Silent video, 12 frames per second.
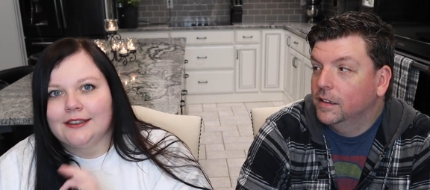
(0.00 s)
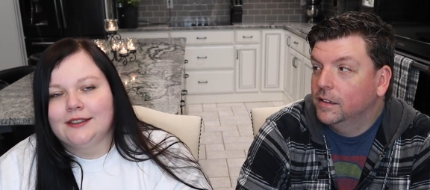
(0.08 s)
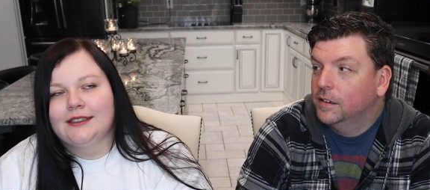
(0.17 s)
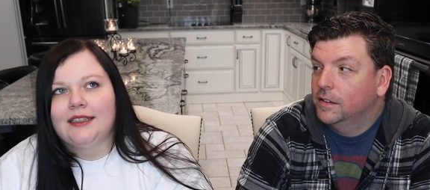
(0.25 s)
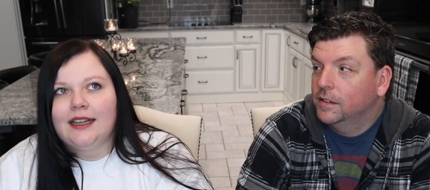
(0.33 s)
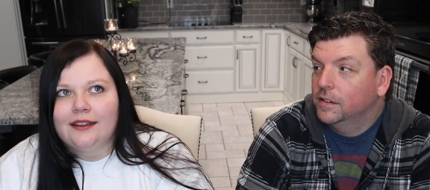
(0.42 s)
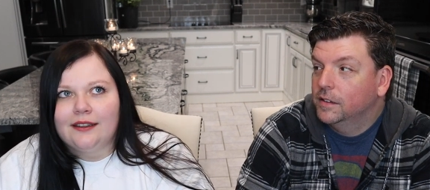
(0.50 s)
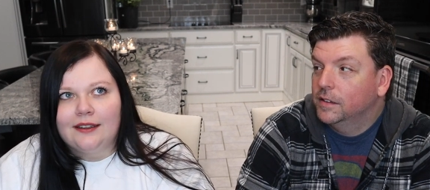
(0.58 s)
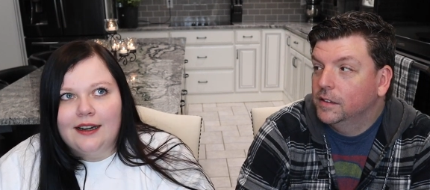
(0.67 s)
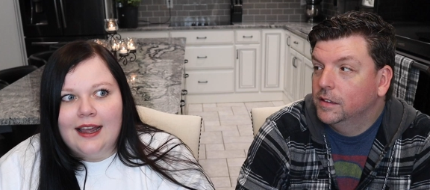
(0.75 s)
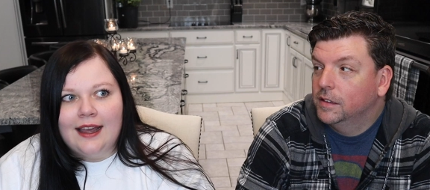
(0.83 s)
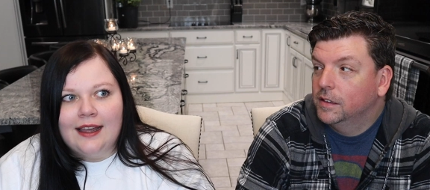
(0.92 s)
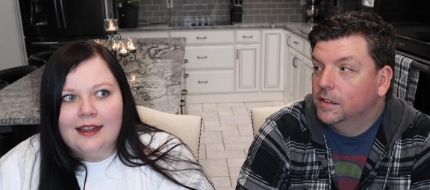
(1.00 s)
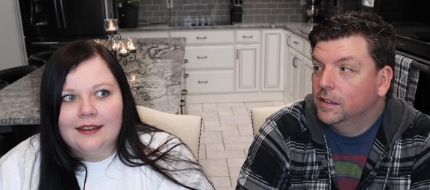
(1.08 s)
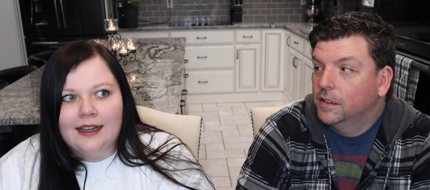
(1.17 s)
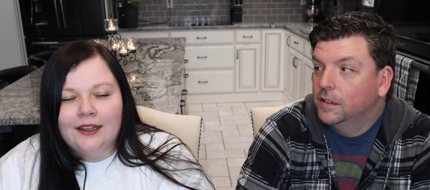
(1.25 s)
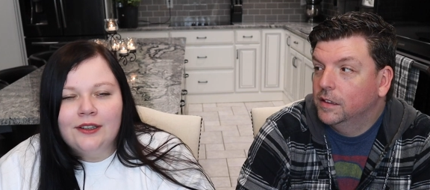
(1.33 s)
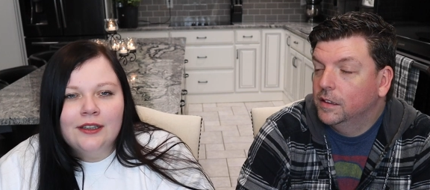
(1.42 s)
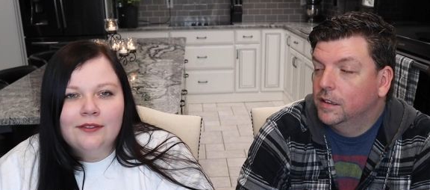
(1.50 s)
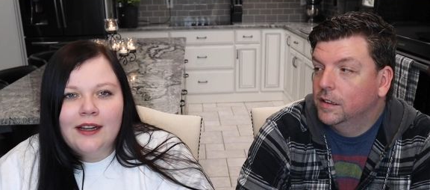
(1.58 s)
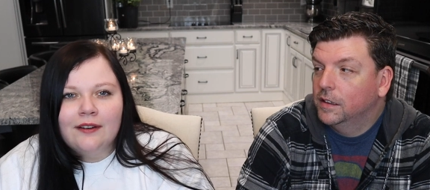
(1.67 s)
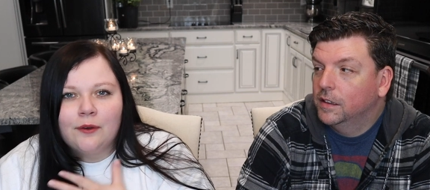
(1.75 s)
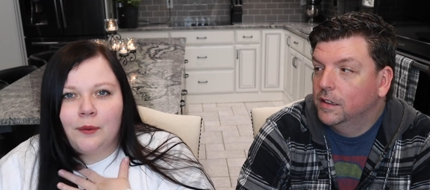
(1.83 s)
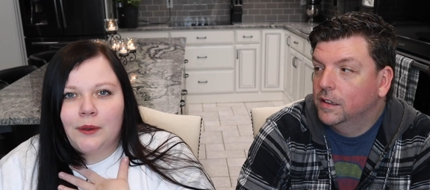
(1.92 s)
Speaker 1: close together. And I don't know if I
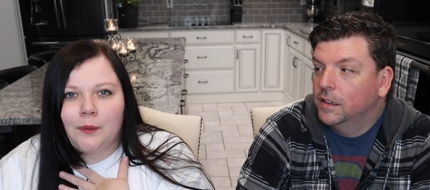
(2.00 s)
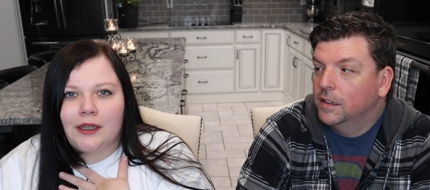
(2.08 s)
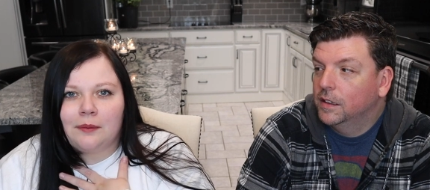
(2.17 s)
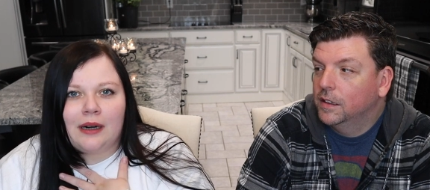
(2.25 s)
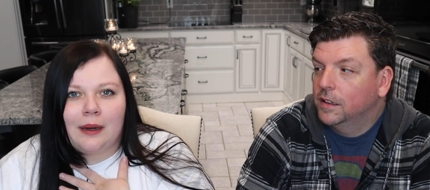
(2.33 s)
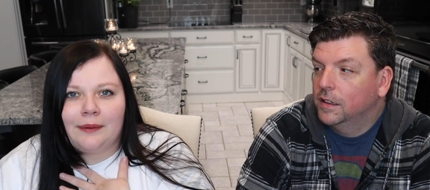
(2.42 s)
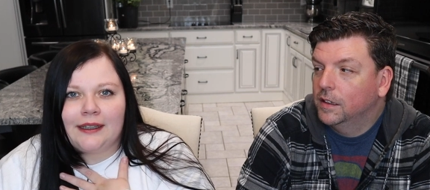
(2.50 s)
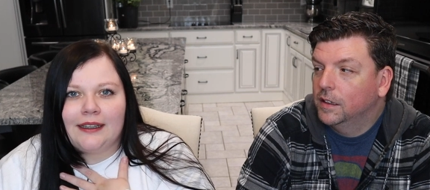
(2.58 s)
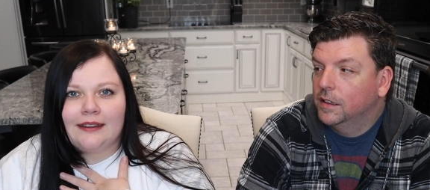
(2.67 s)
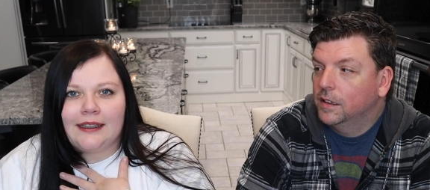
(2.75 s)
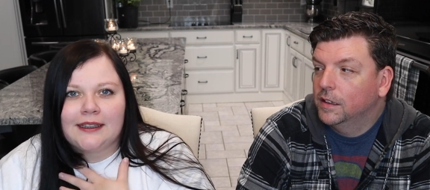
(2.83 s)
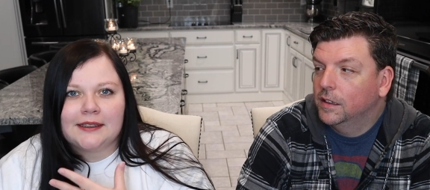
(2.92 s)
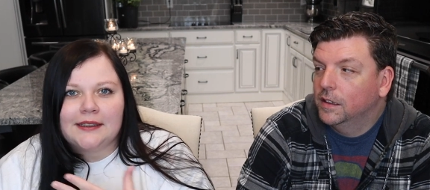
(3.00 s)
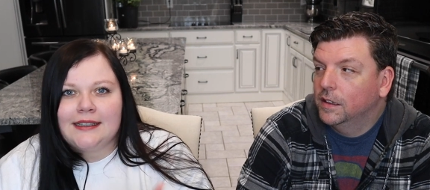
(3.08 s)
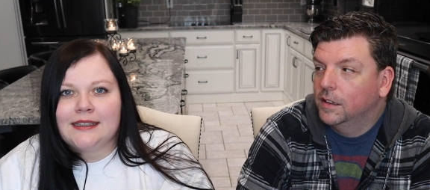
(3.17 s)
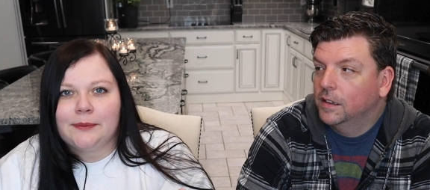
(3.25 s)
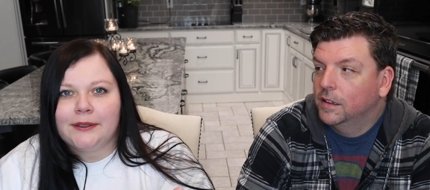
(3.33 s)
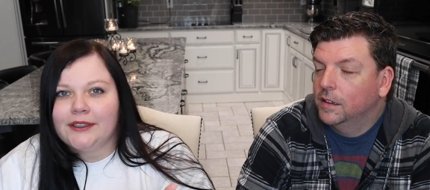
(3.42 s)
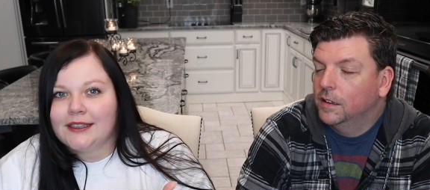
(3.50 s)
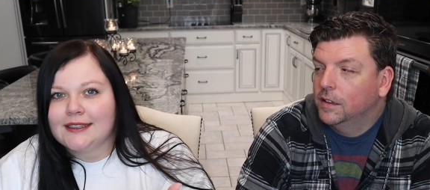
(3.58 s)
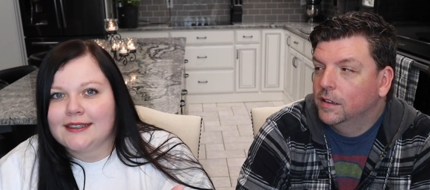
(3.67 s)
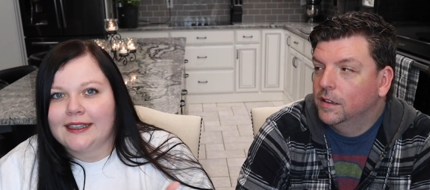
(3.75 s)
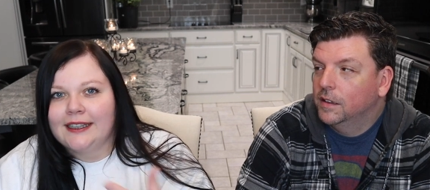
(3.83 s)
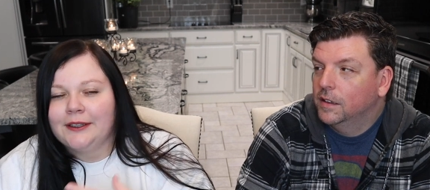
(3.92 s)
ever would want to propagate like a Spiritus
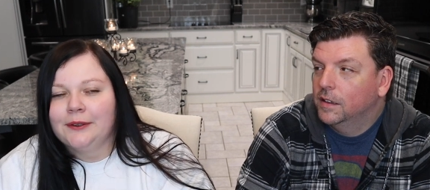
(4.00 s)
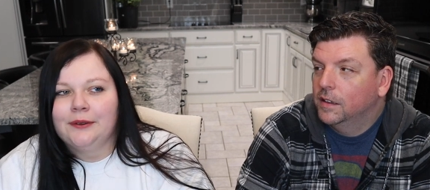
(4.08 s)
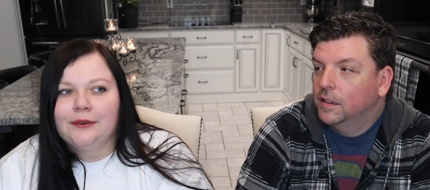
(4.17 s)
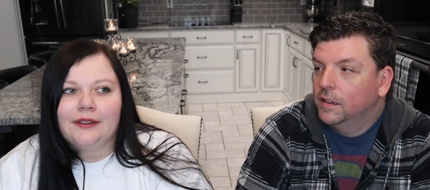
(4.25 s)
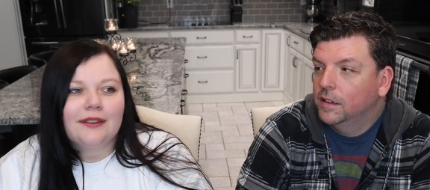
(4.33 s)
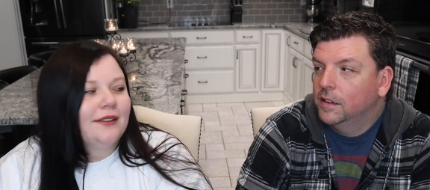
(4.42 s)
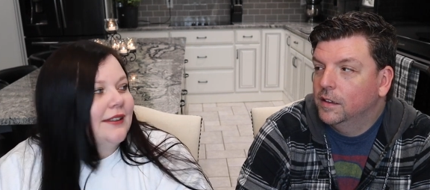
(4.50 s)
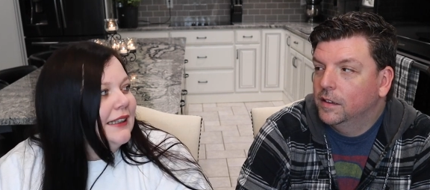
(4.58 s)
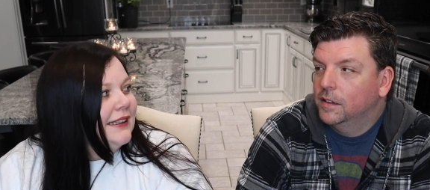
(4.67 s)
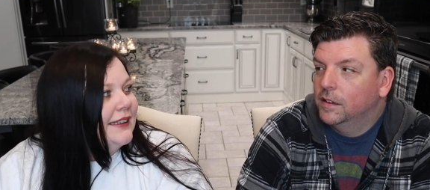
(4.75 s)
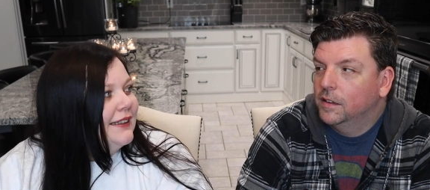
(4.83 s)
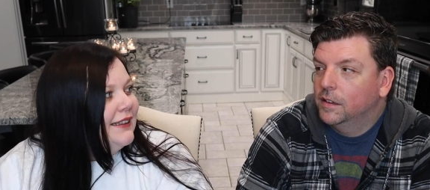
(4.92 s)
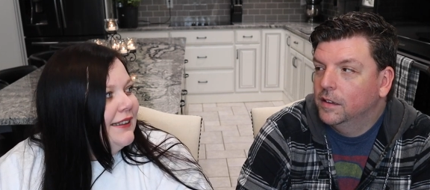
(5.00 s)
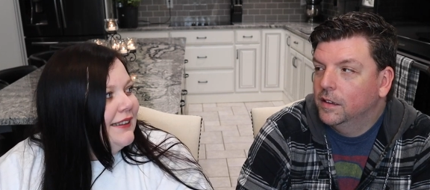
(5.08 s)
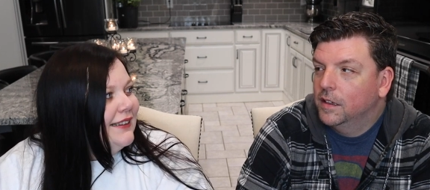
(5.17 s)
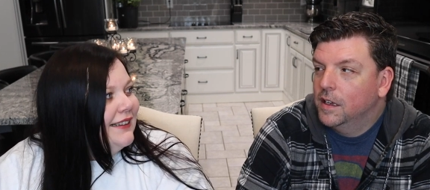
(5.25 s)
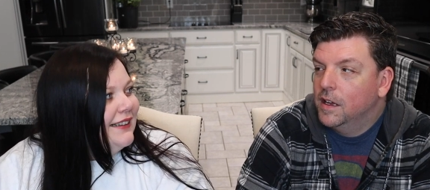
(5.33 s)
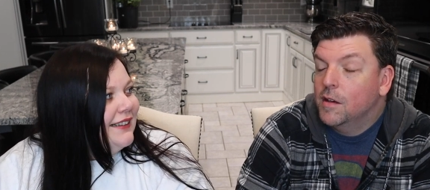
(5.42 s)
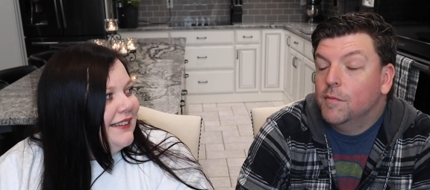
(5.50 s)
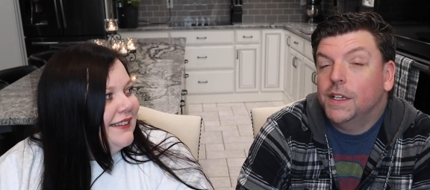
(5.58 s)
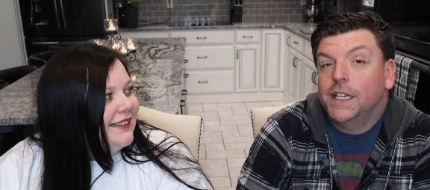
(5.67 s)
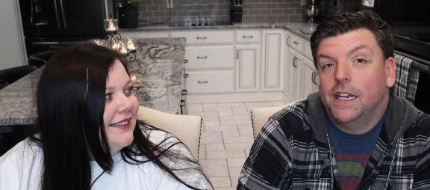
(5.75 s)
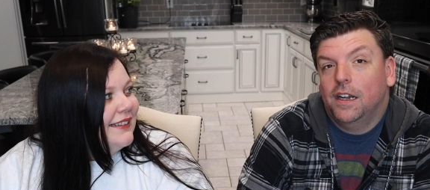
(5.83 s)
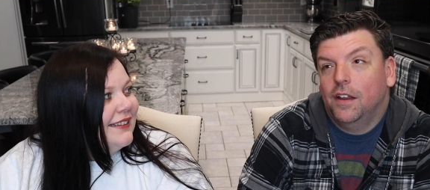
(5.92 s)
that I owned. Like
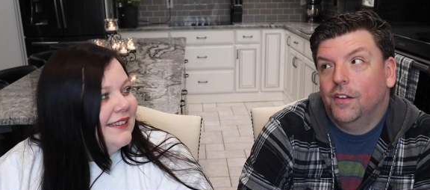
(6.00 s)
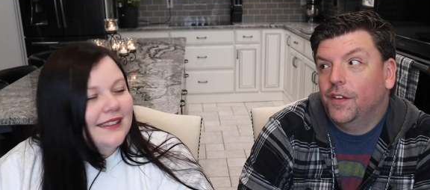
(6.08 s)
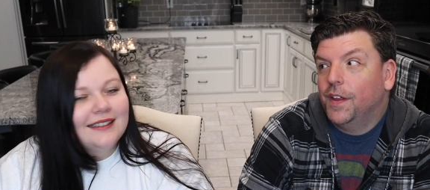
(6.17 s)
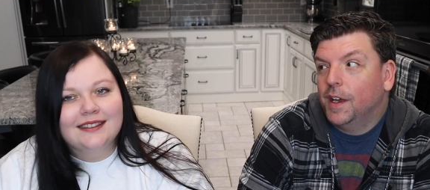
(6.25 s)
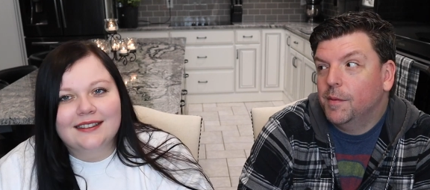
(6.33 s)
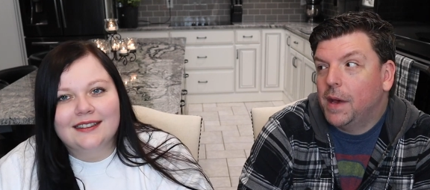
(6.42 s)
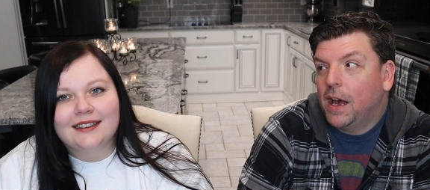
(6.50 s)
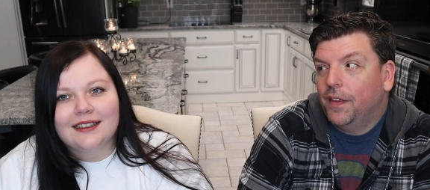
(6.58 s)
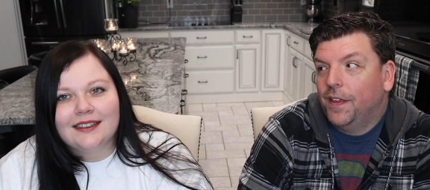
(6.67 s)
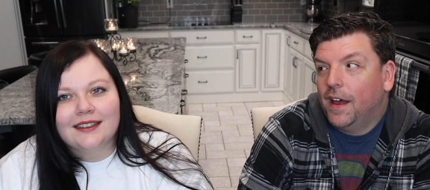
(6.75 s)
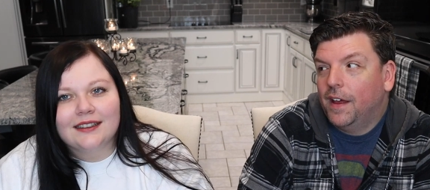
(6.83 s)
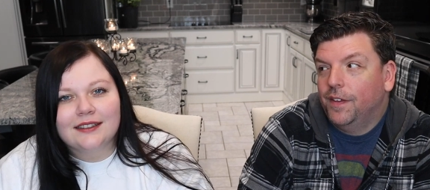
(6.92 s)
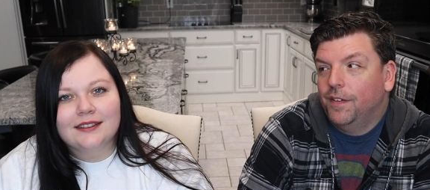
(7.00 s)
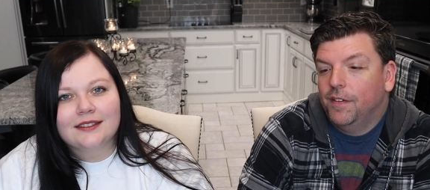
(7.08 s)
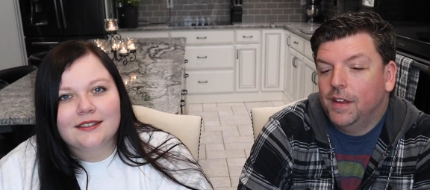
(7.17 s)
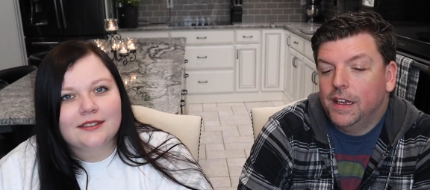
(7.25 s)
Speaker 2: But then another thing about uh, that